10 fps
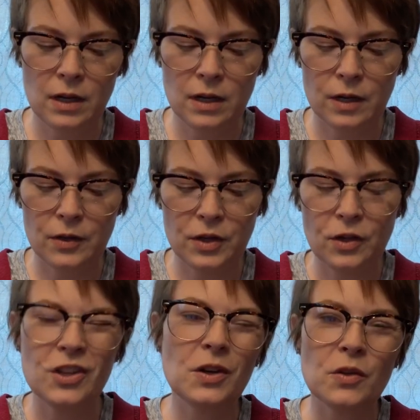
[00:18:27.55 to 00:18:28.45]
uh, the,
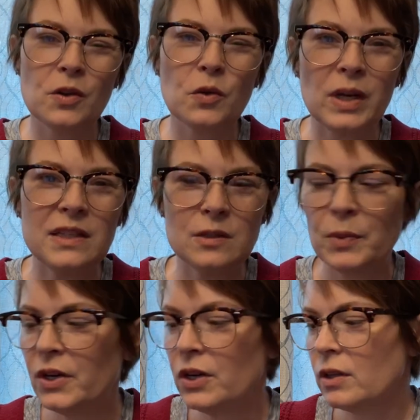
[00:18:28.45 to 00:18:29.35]
you know, the green
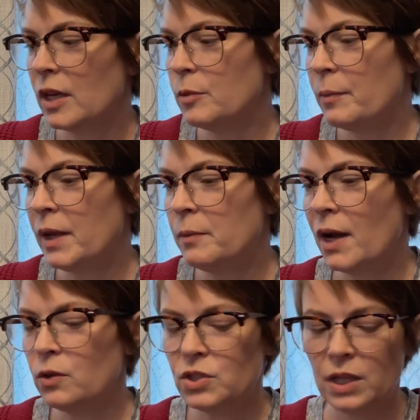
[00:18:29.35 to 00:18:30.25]
Superior Labor pen
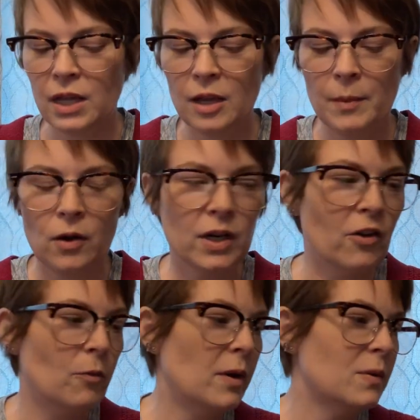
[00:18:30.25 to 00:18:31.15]
pouch that came out, and
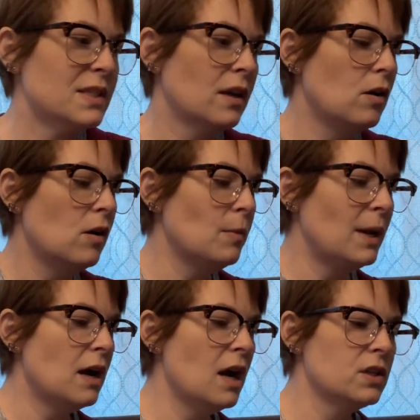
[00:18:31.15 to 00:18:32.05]
everybody was like, oh
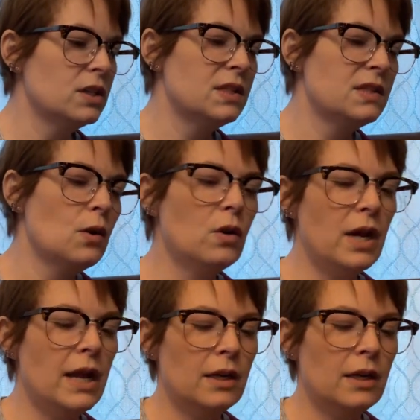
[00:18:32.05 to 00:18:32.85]
my gosh, it's so great.